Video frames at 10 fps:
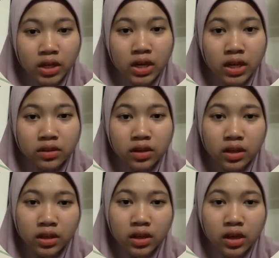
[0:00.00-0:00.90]

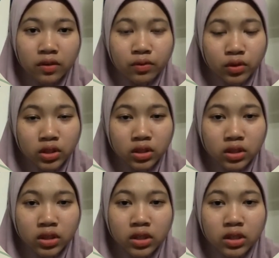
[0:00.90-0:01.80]
Lastly, footer.
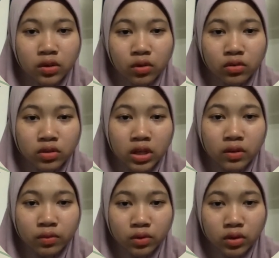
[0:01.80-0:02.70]
The code start
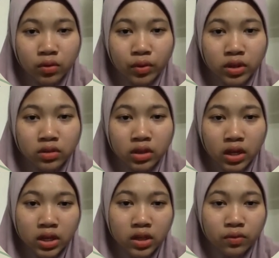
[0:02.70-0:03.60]
footer with
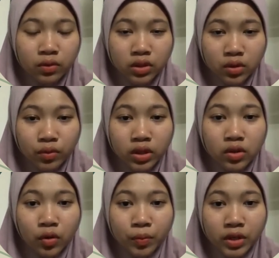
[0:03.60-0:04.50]
standard footer with
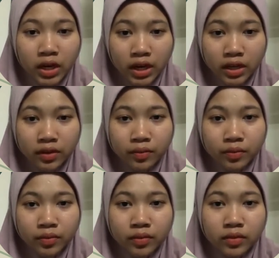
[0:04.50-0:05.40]
copyright.
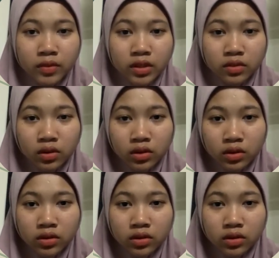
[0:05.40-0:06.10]
That's all.